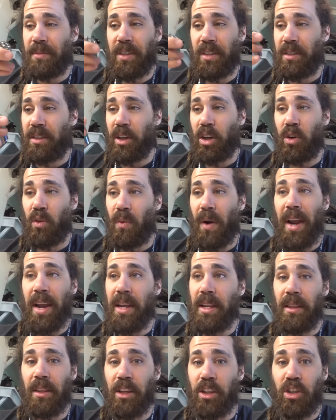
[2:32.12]

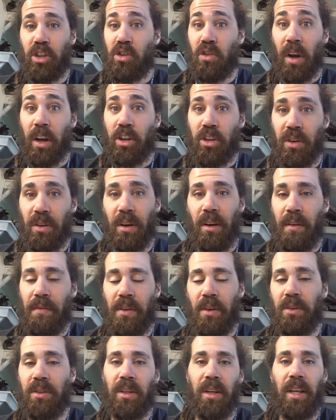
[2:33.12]
degrade the structure of
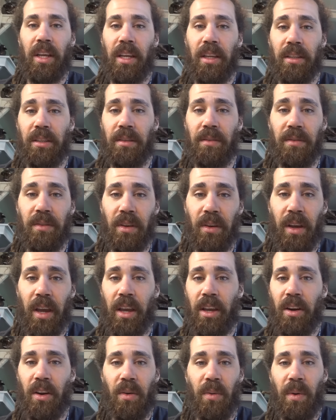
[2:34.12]
those adhesives, okay?
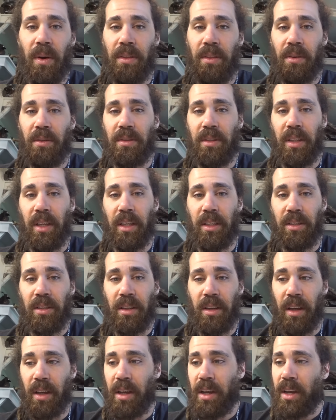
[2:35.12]
You don't want those things
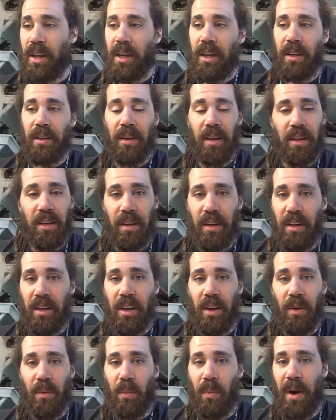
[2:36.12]
to,
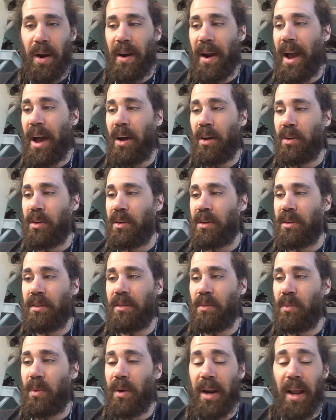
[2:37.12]
wear out or
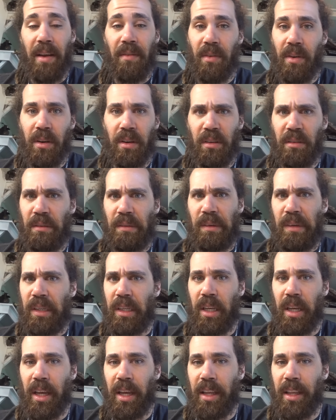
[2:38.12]
whatever.
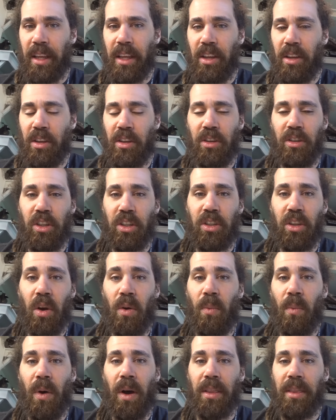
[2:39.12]
Yeah, you just
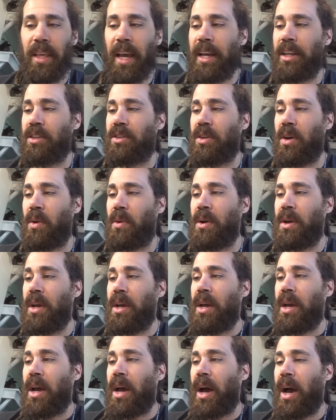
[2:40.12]
don't want that. So
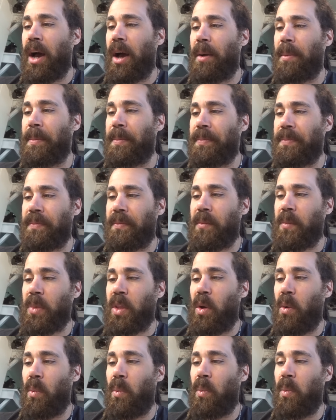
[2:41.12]

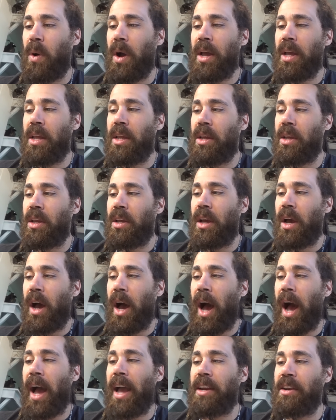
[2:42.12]
what
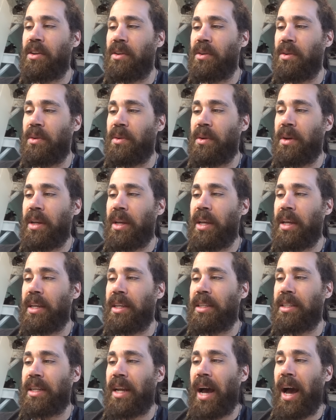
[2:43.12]
I do
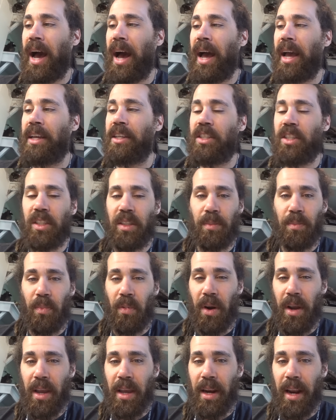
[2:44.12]
is I
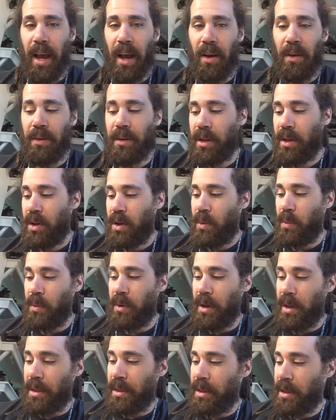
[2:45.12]
spray it out
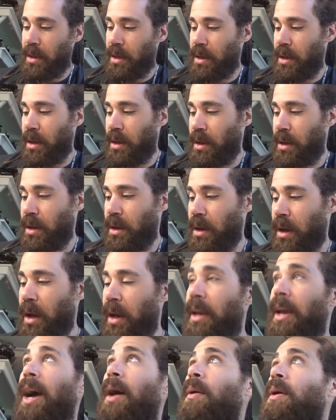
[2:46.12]
with a
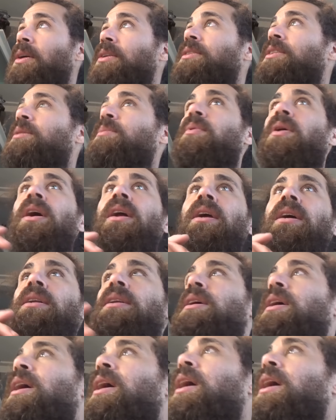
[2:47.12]
KAINE product.